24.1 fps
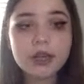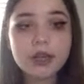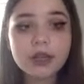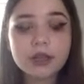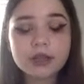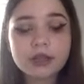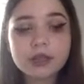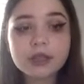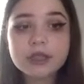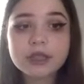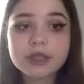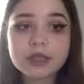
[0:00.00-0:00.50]

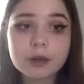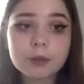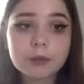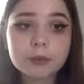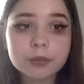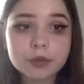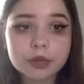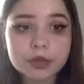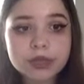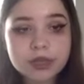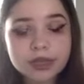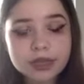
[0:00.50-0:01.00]
There's some
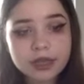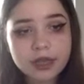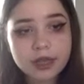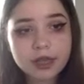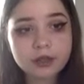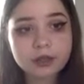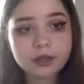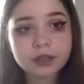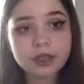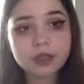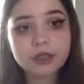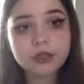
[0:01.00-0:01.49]
birds that
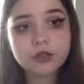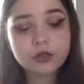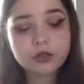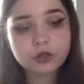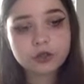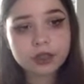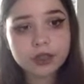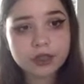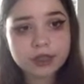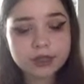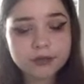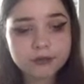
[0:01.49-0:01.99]
need
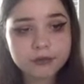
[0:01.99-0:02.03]
trees